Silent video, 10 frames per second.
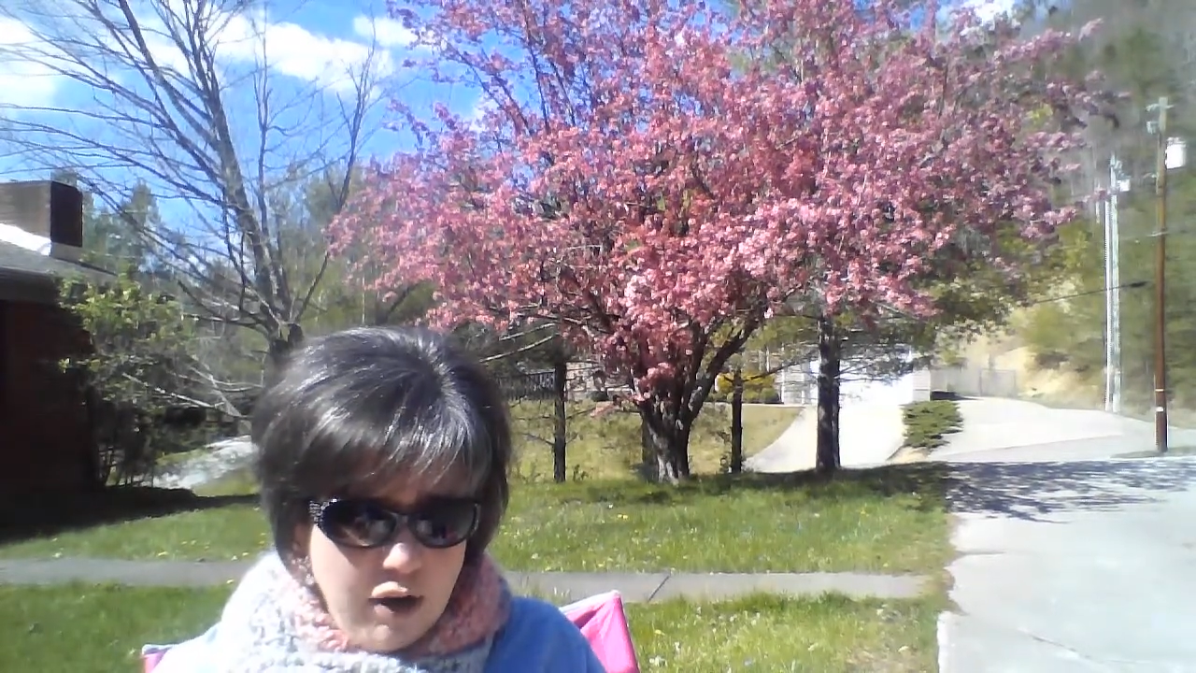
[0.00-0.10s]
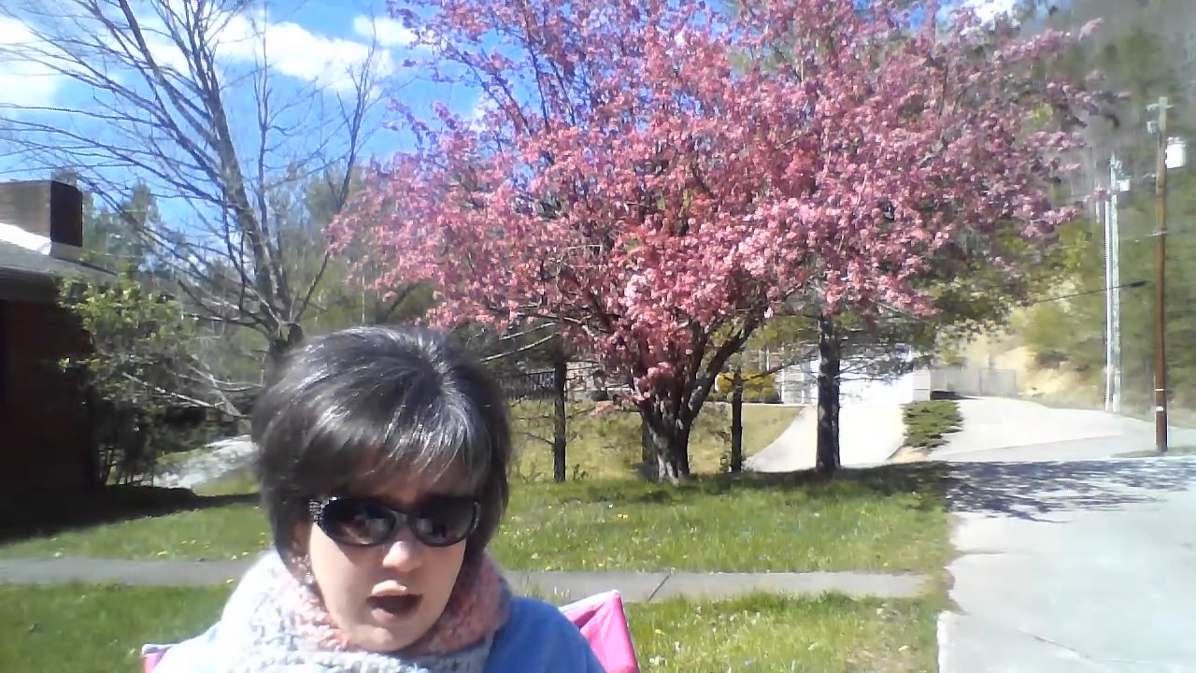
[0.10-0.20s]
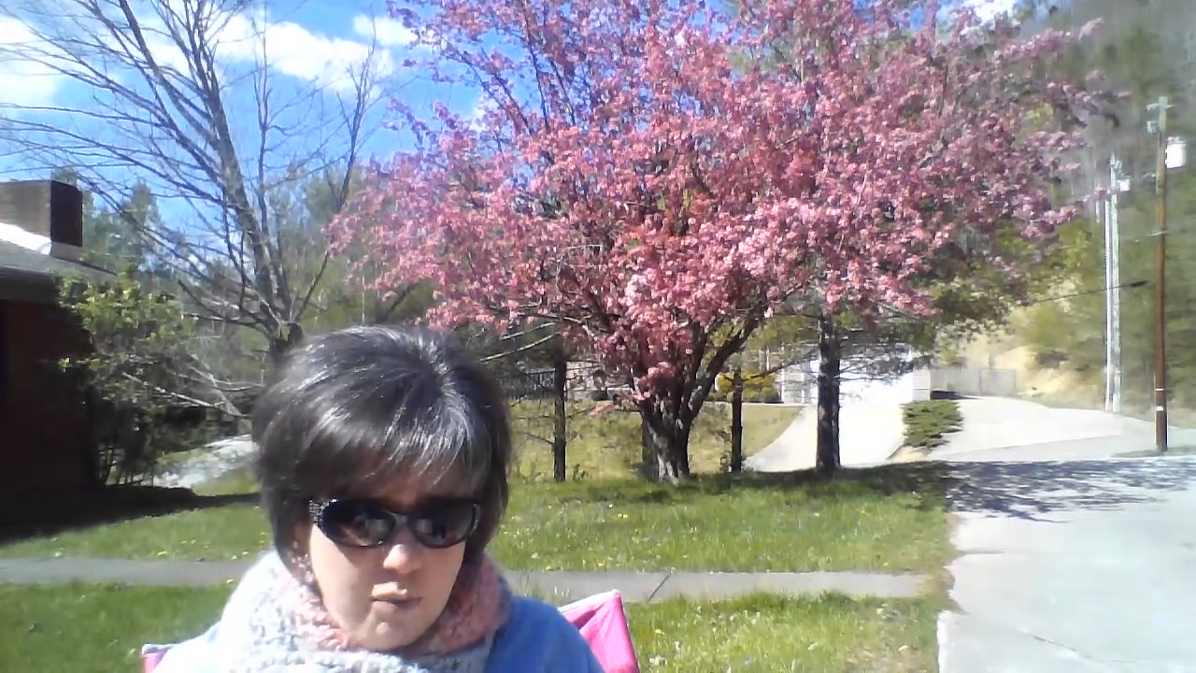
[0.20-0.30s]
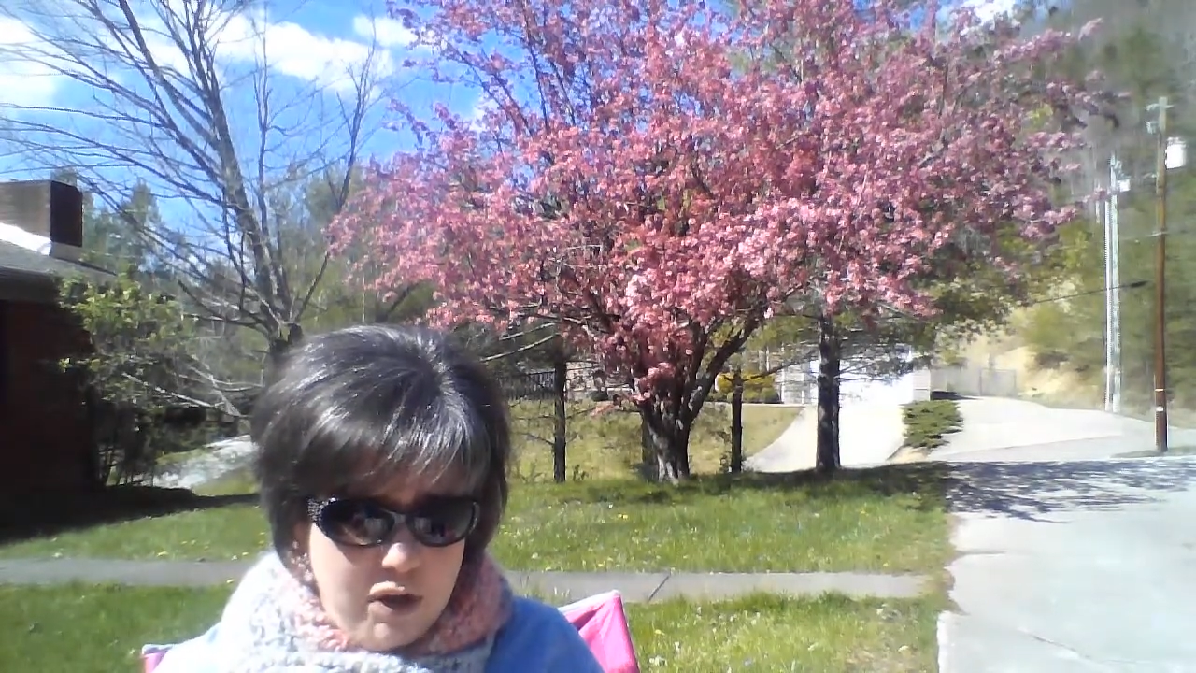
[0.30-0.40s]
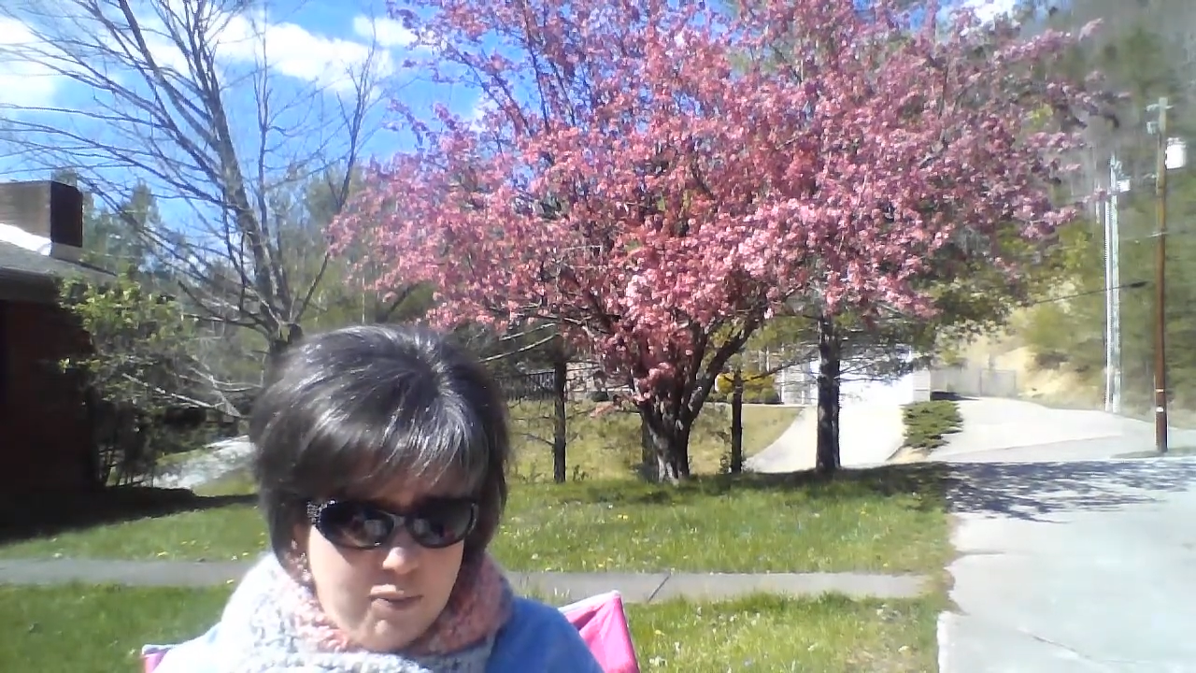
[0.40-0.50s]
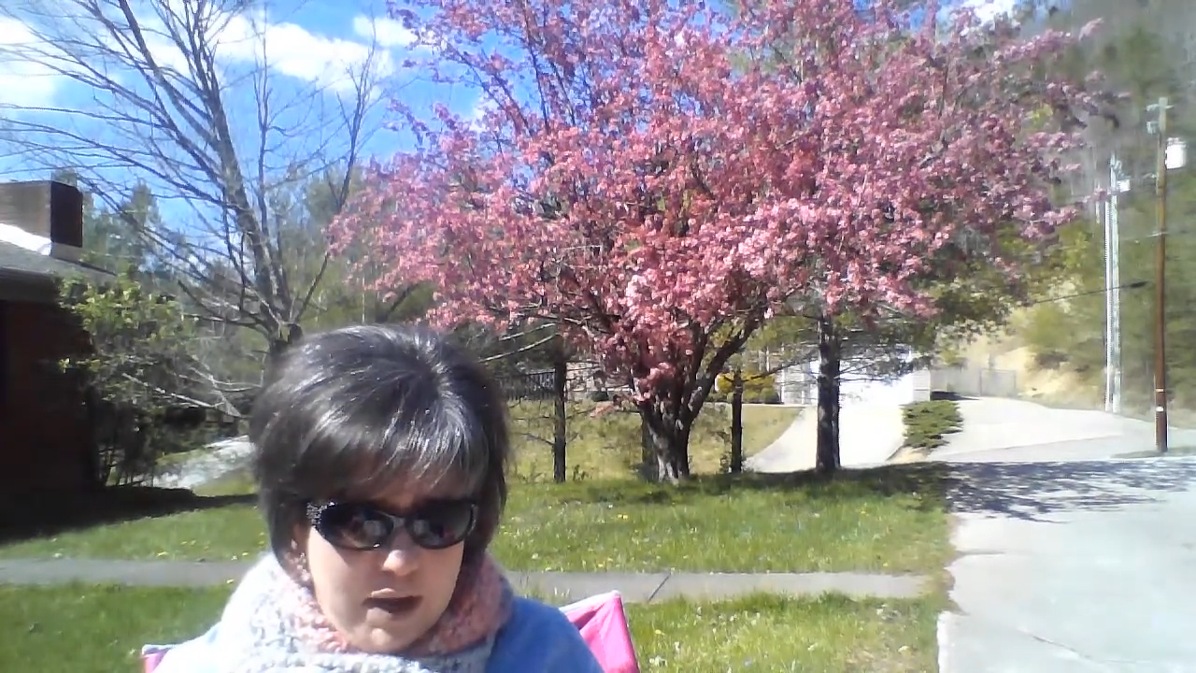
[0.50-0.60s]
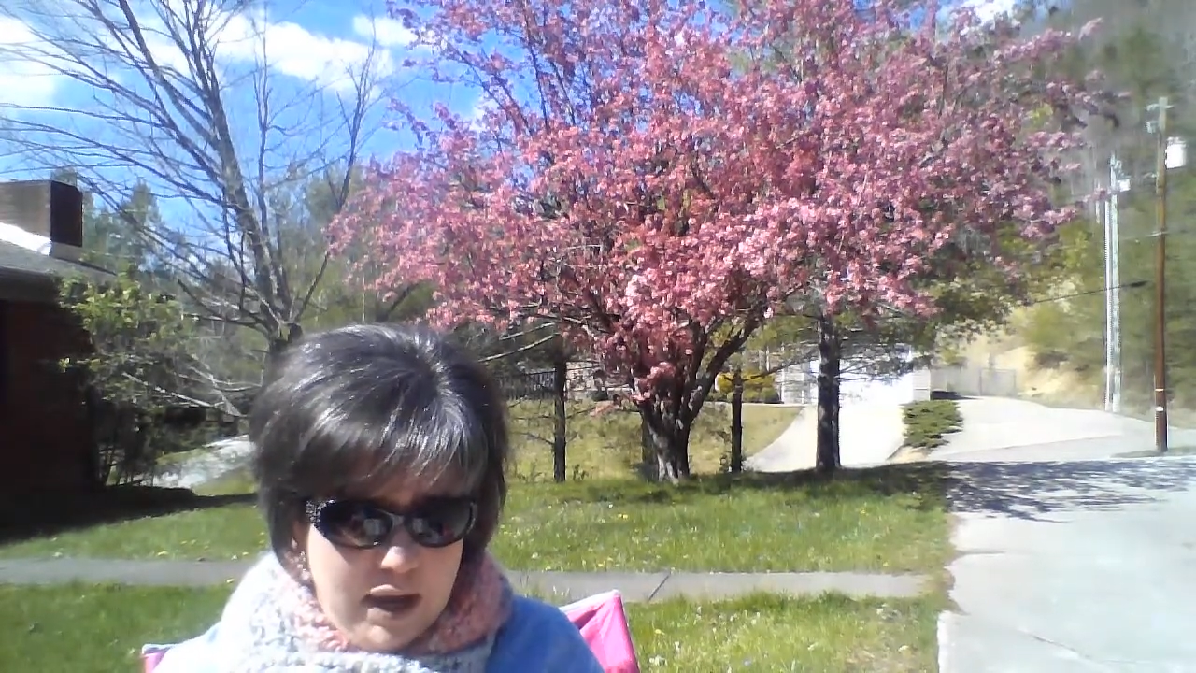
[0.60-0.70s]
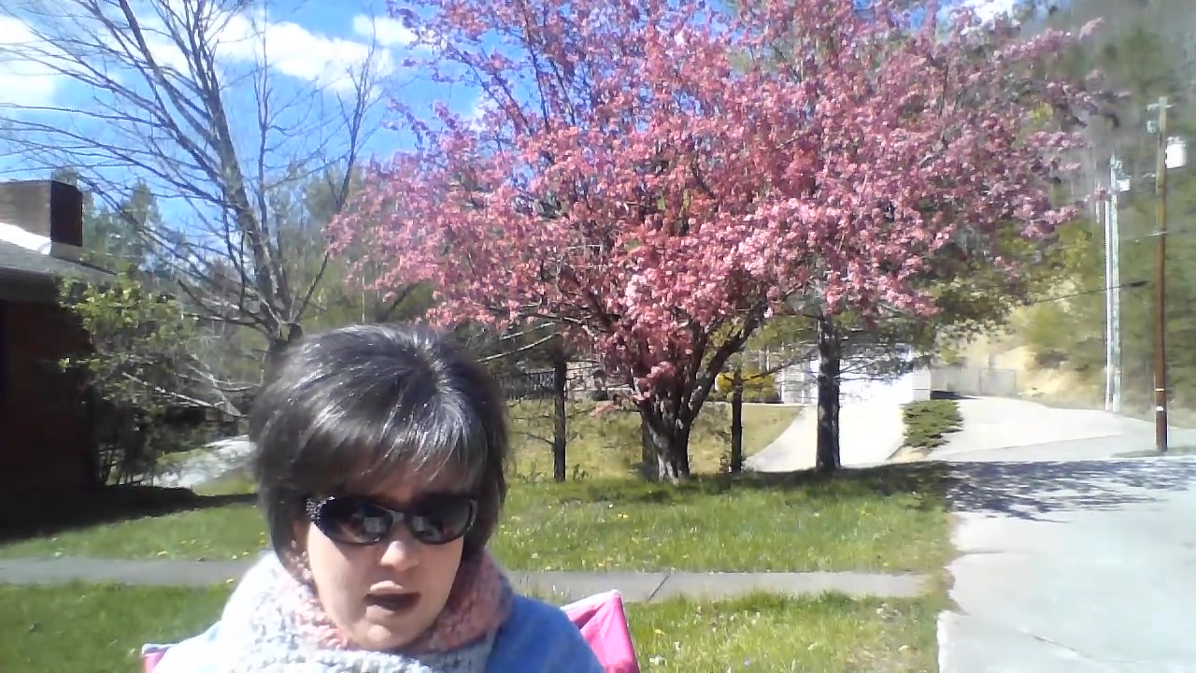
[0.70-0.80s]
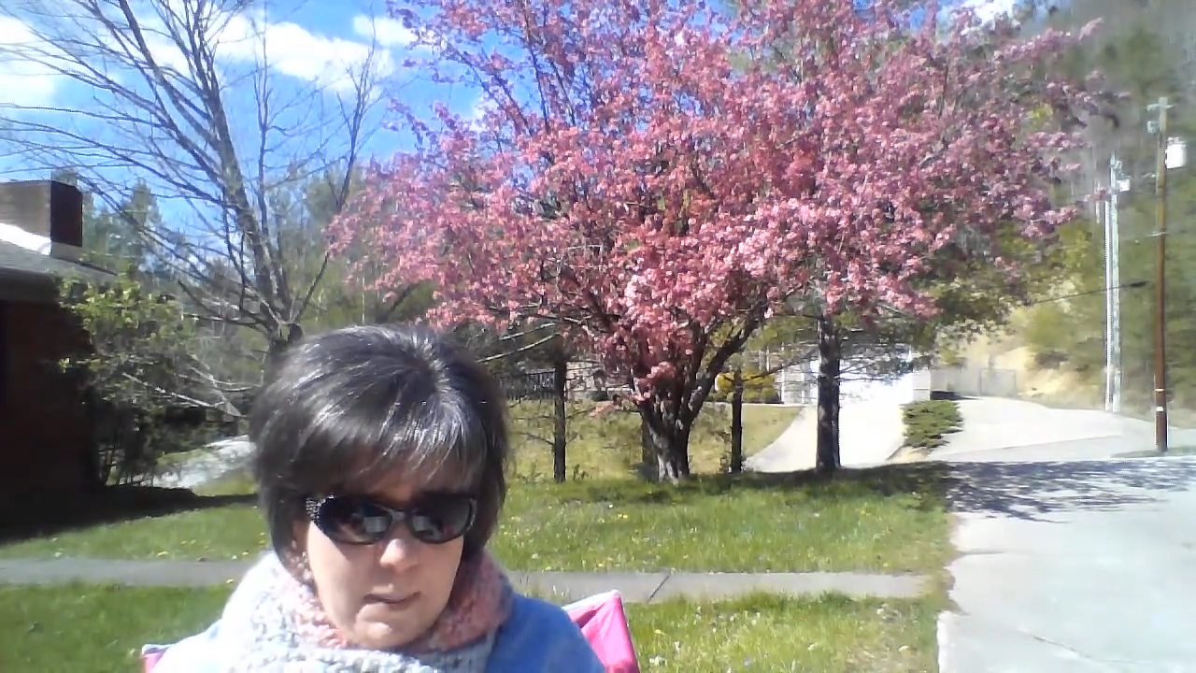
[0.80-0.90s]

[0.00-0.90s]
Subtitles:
come with me,